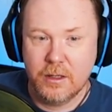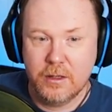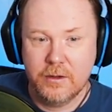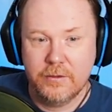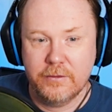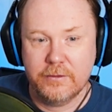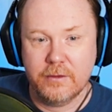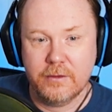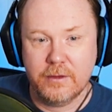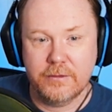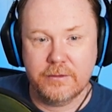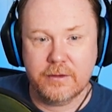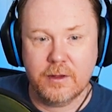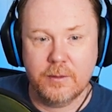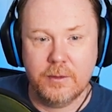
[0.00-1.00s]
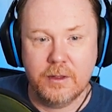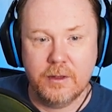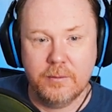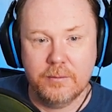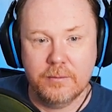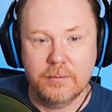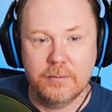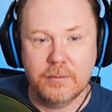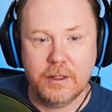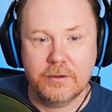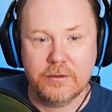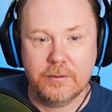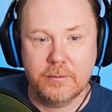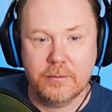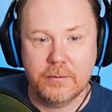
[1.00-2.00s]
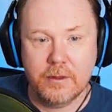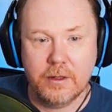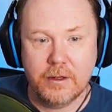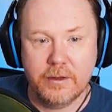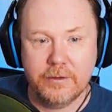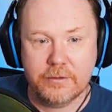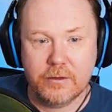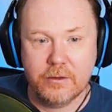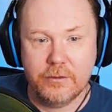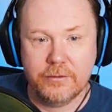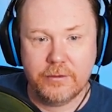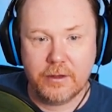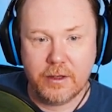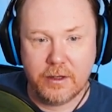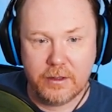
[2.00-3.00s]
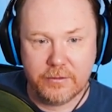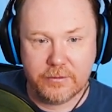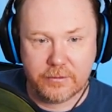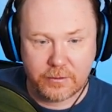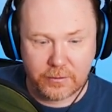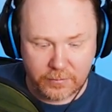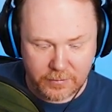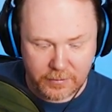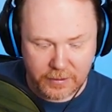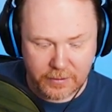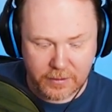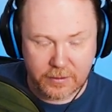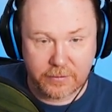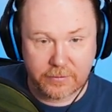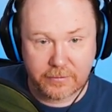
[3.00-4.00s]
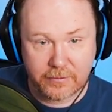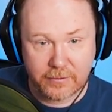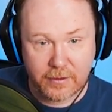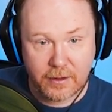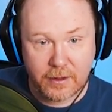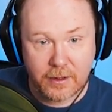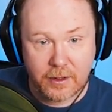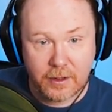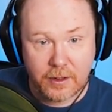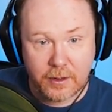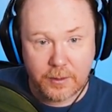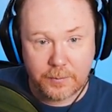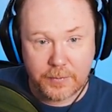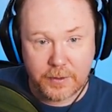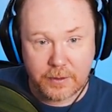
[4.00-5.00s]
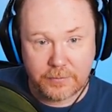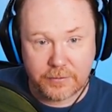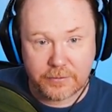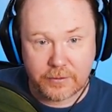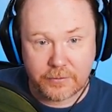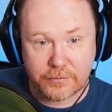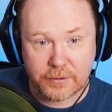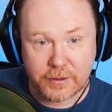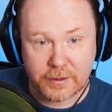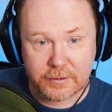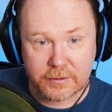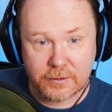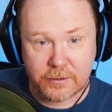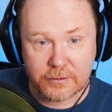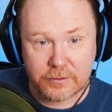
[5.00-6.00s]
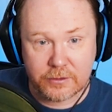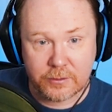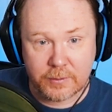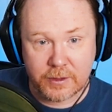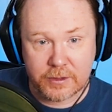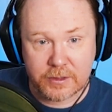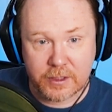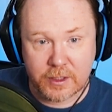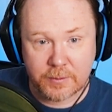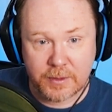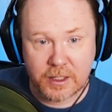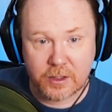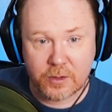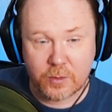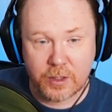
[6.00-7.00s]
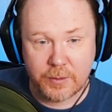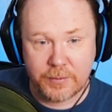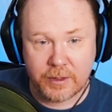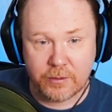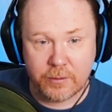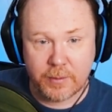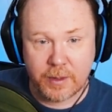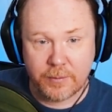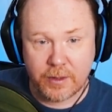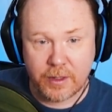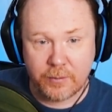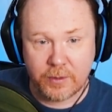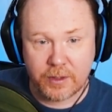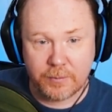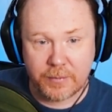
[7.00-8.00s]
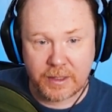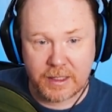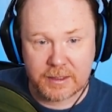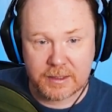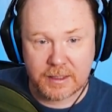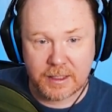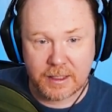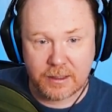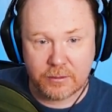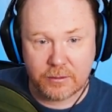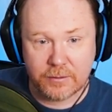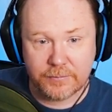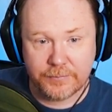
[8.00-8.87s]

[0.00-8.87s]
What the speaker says: So let's come in and make some eyes closing, hey? So like this, bit of a soft like, not too much. I can make it quite big, remember, and we can paint it out.